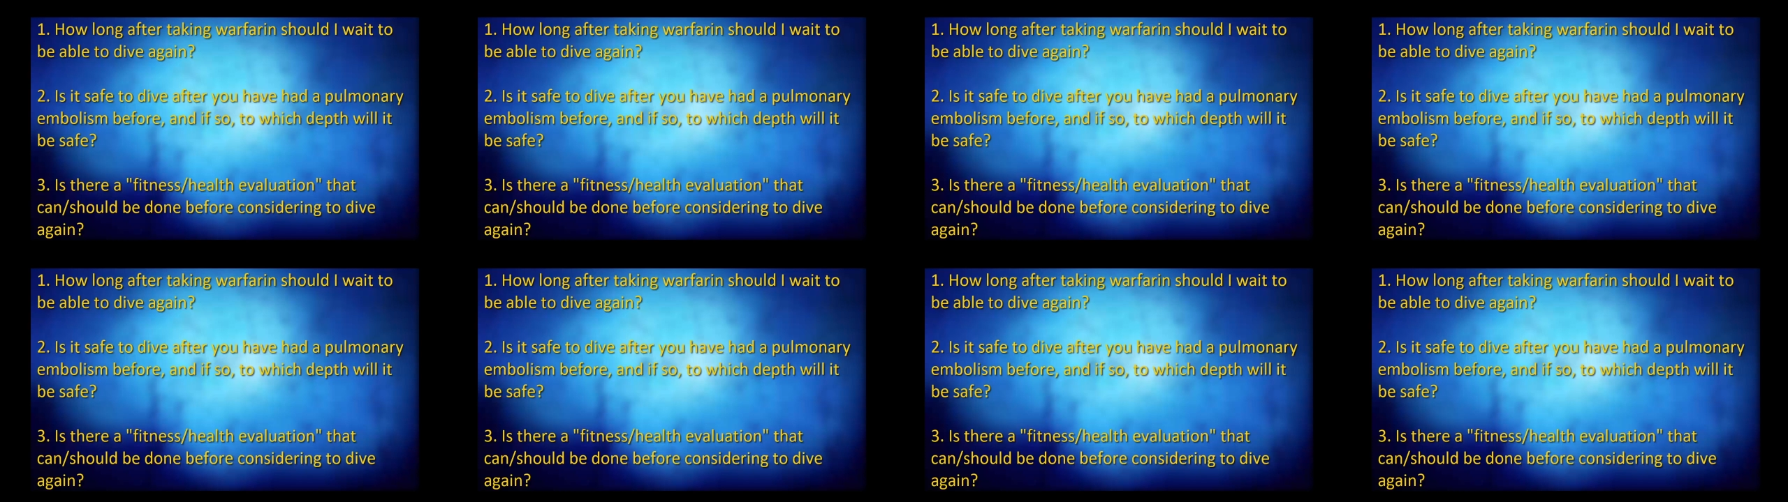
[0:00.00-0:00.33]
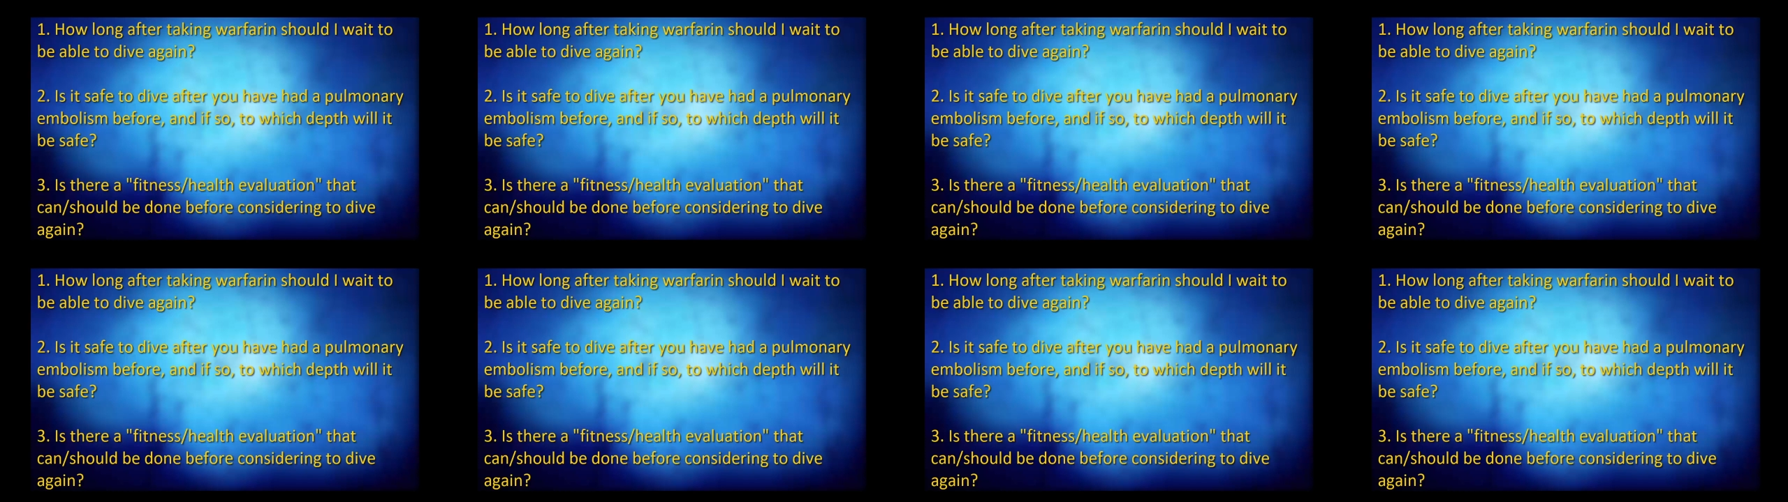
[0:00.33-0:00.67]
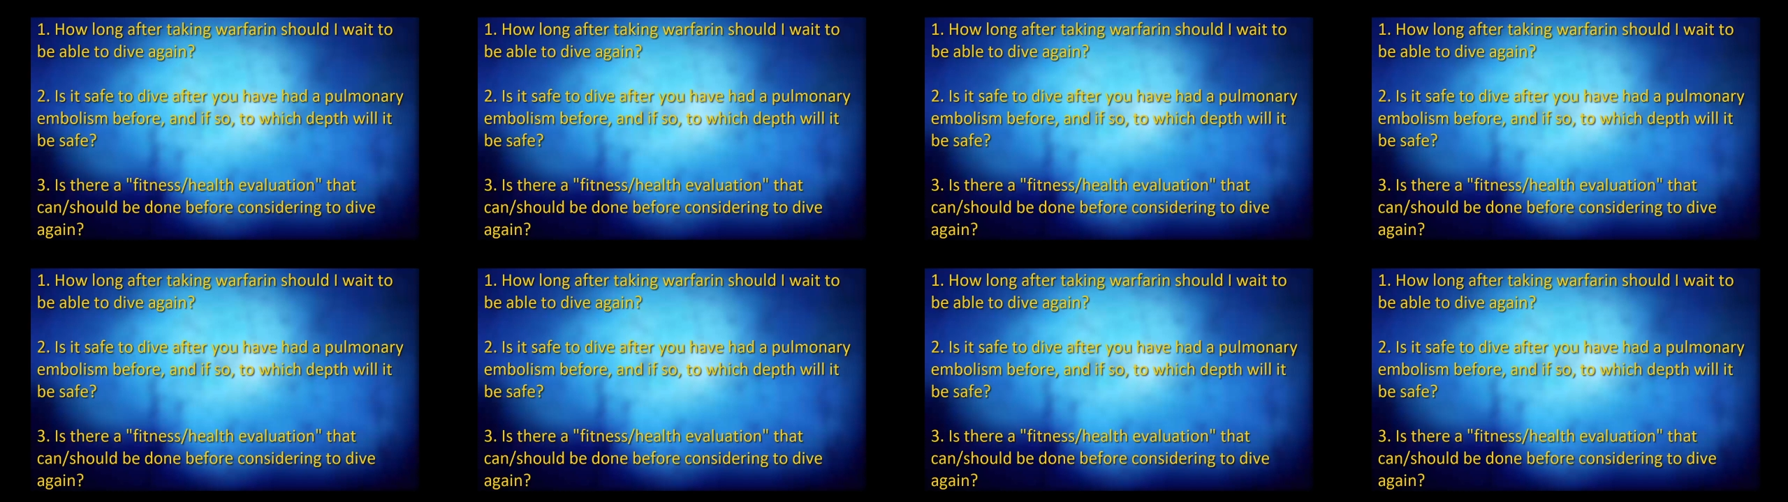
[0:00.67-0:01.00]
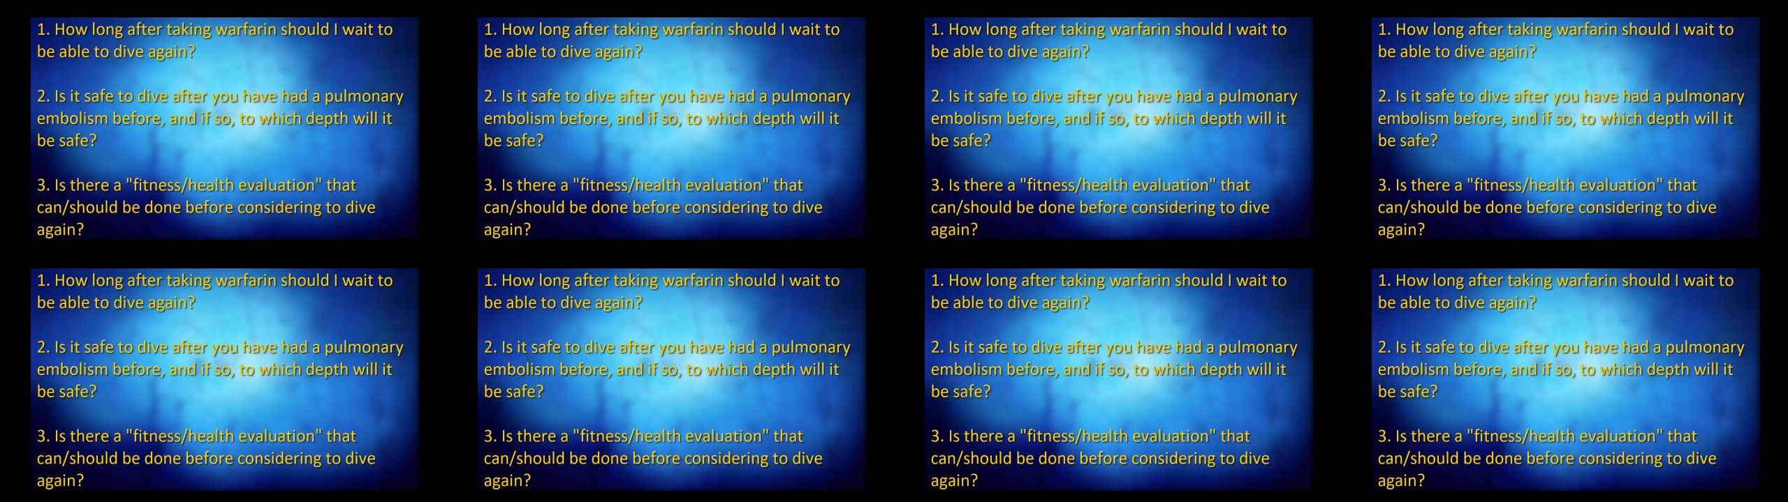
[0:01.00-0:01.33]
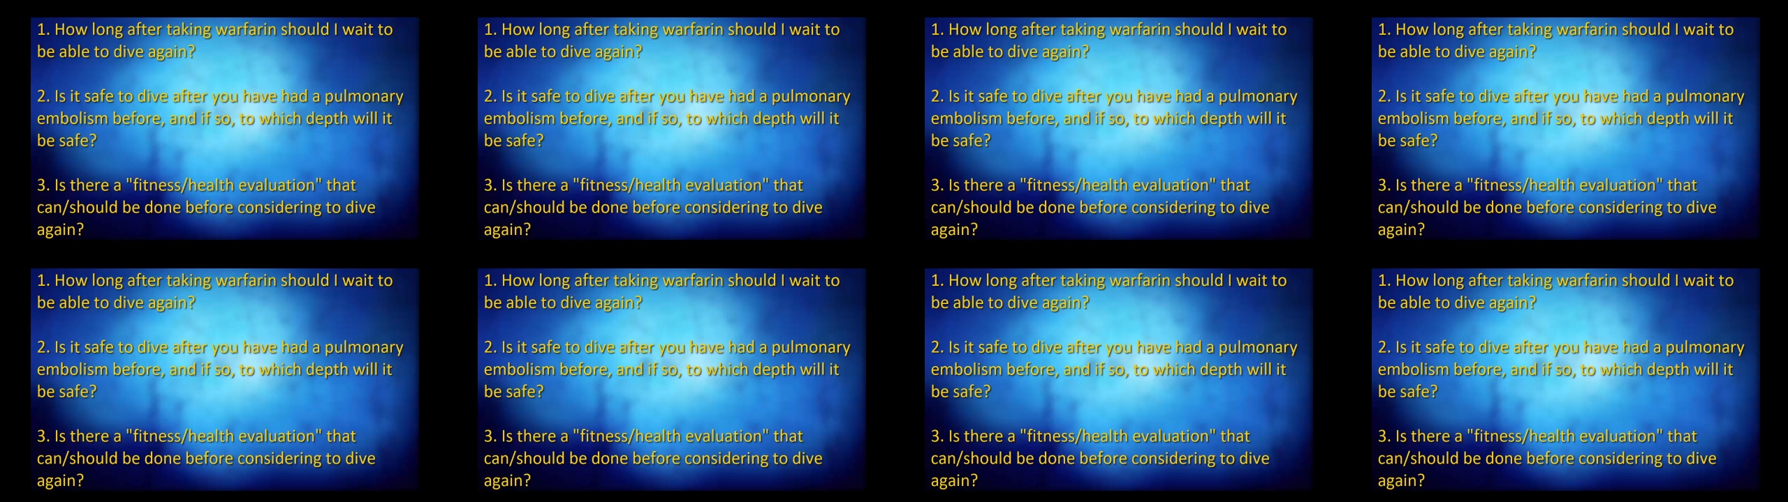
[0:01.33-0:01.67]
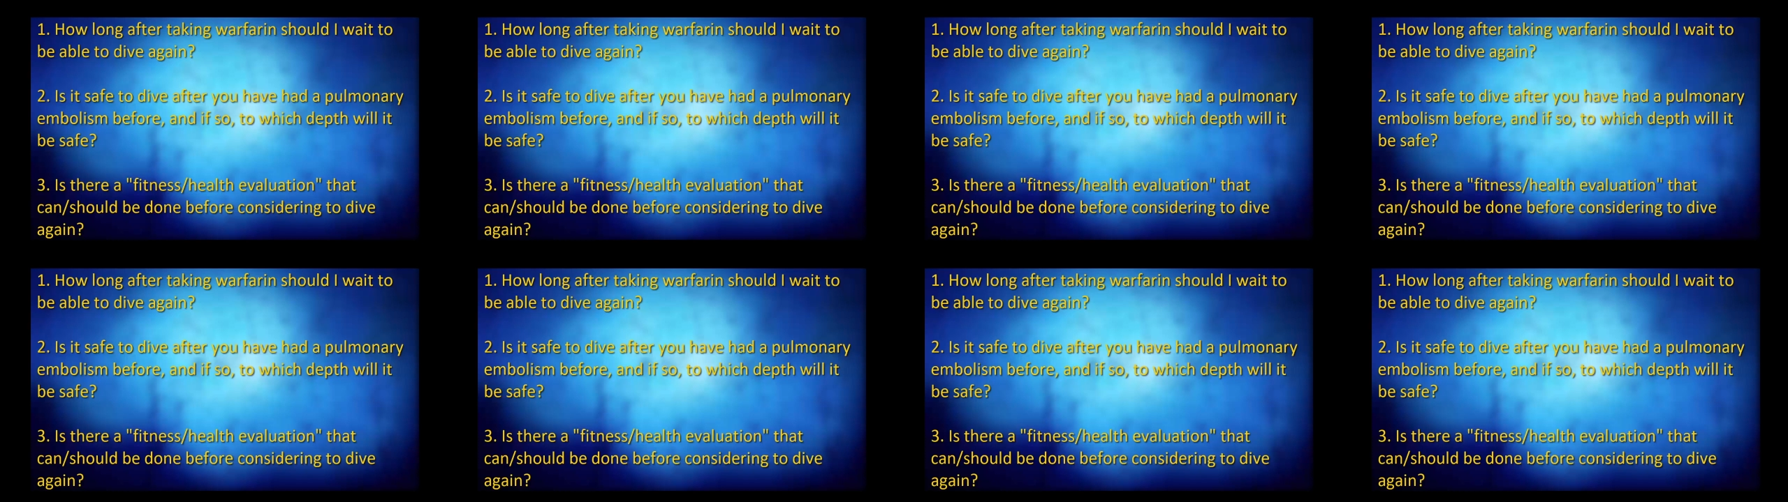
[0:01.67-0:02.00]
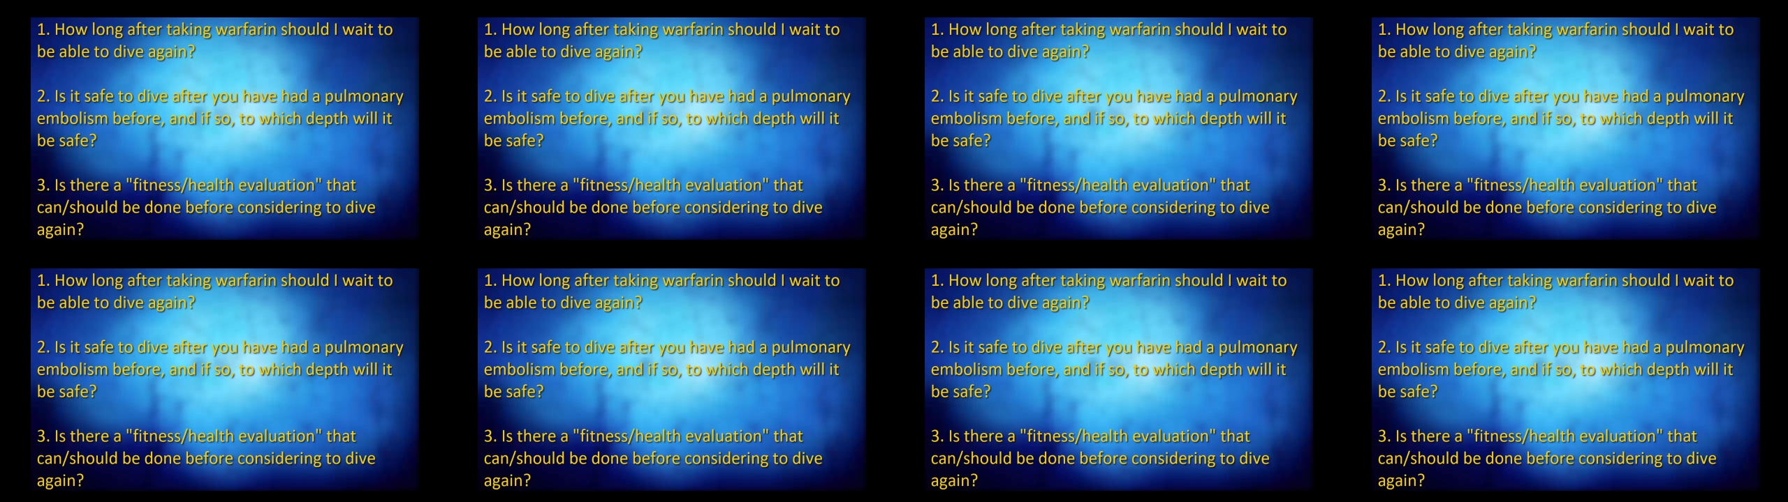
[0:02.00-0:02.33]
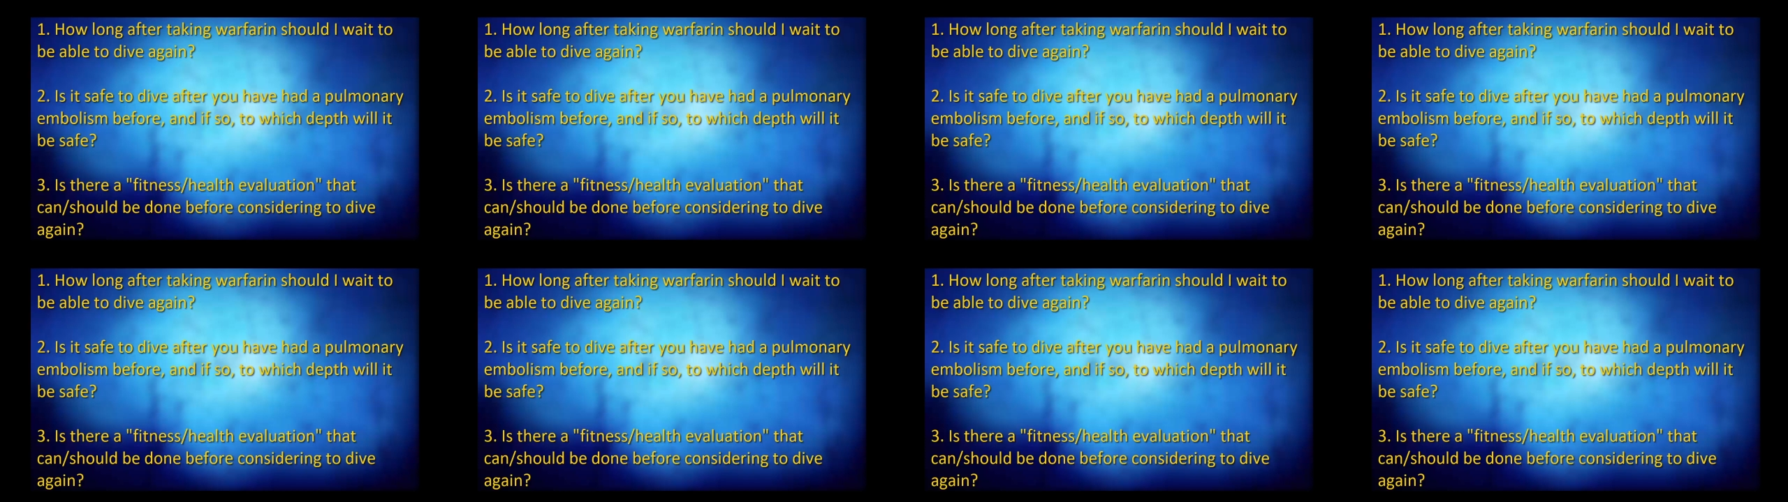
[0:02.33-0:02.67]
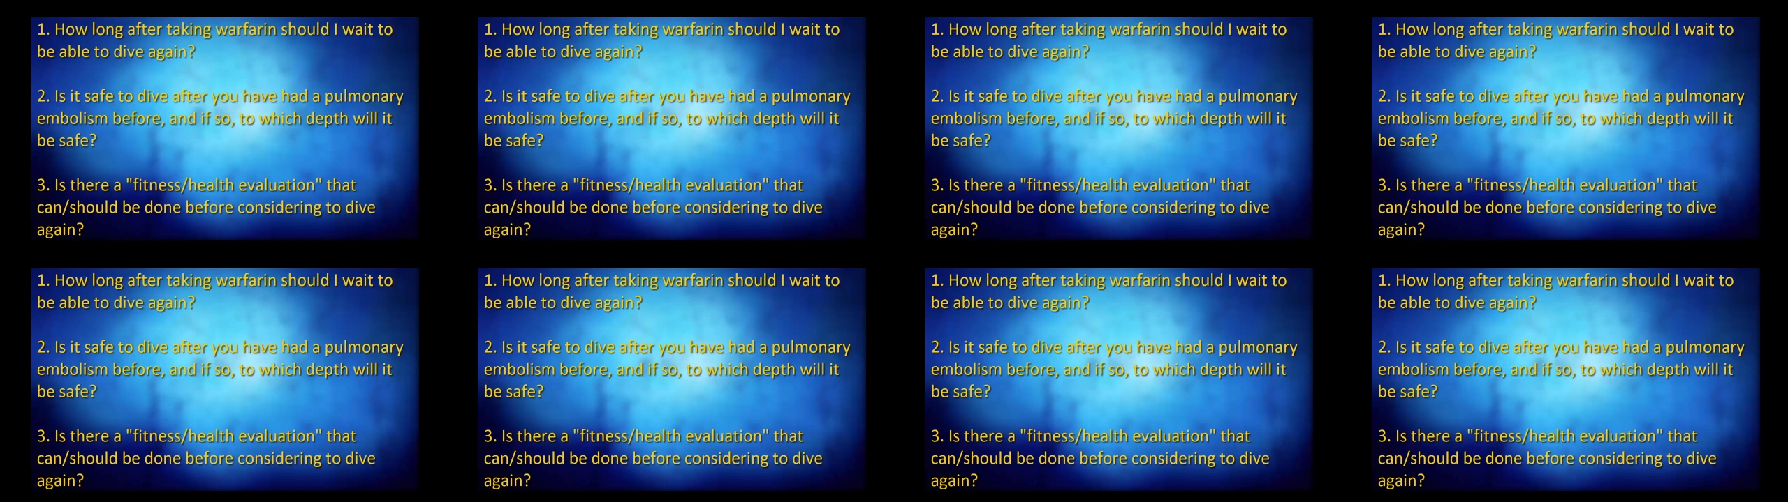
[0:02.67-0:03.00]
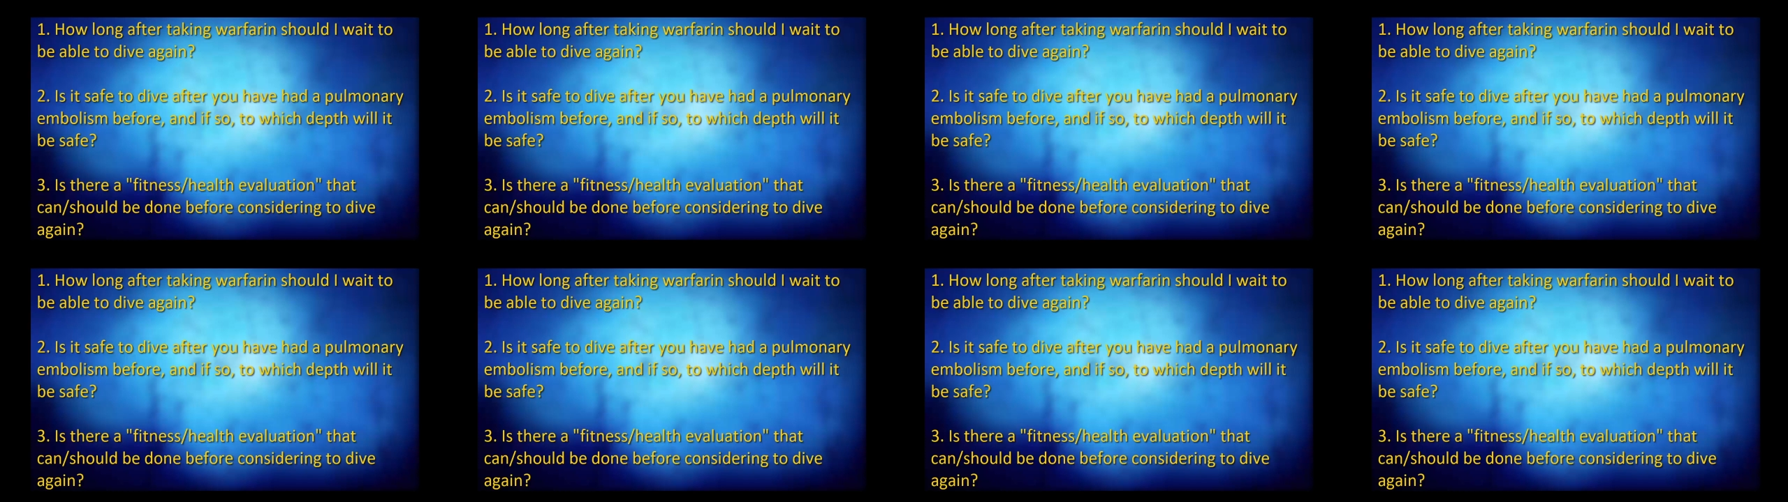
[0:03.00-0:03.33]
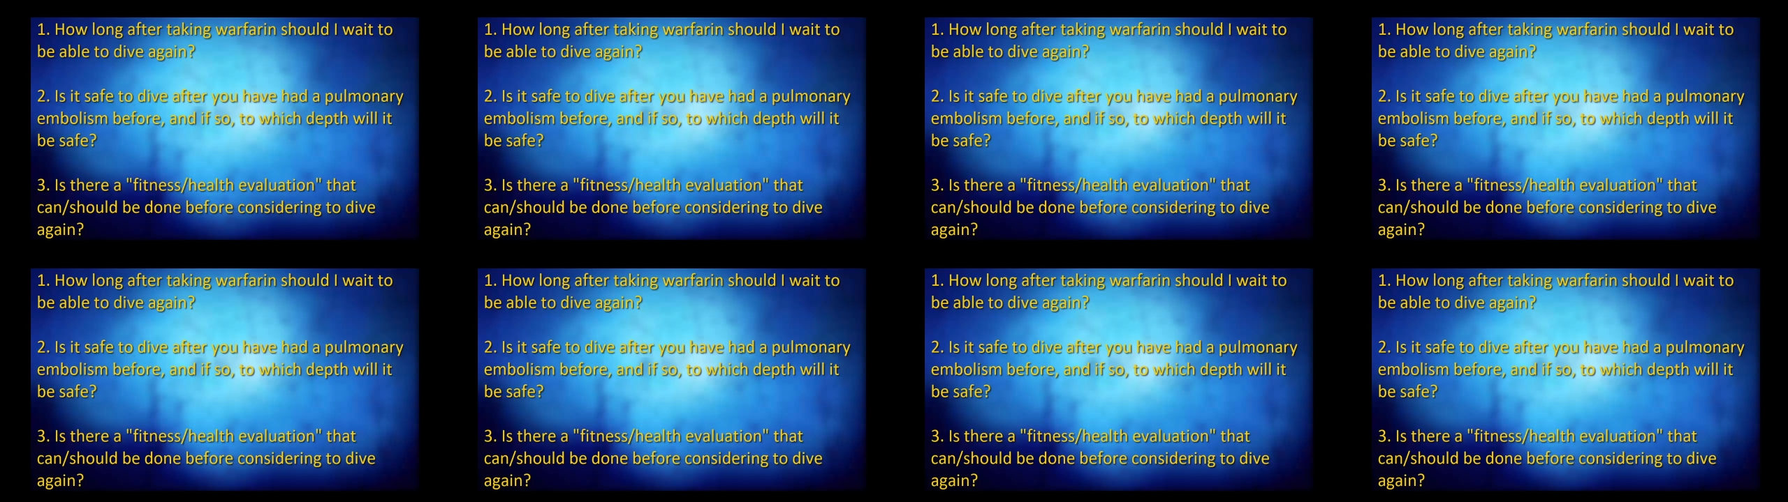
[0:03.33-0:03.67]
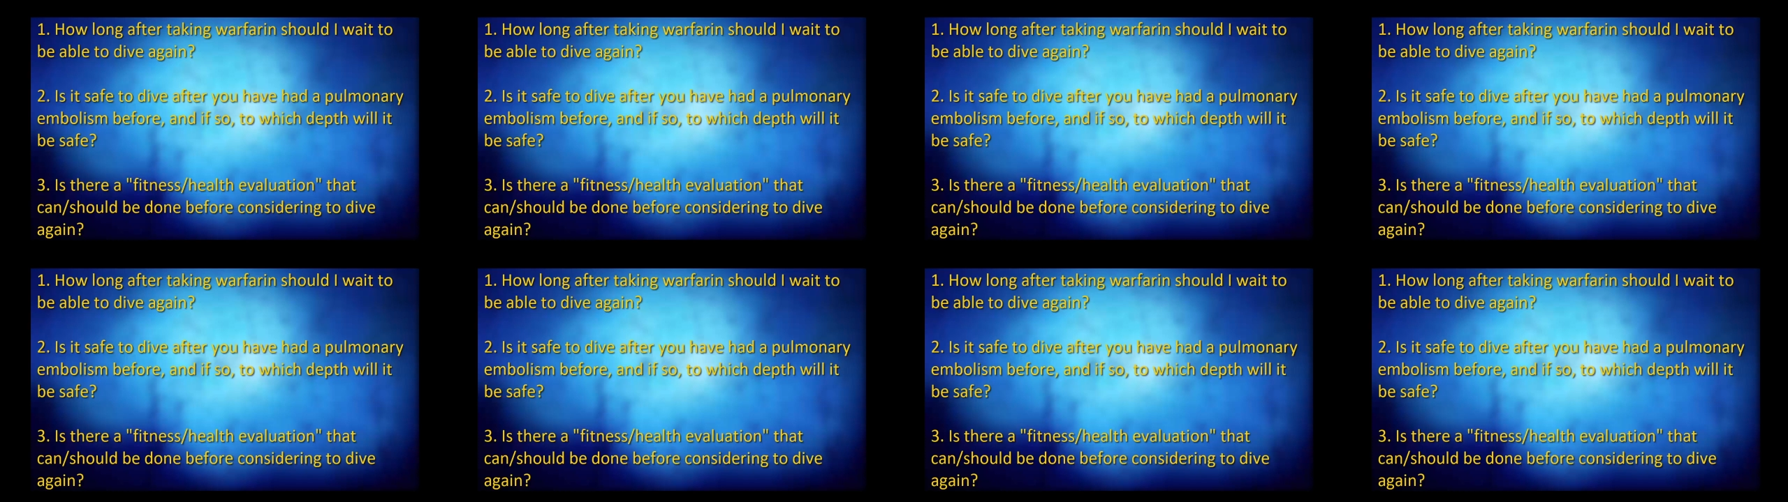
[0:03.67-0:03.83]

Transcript: Nobody's mouth can be seen.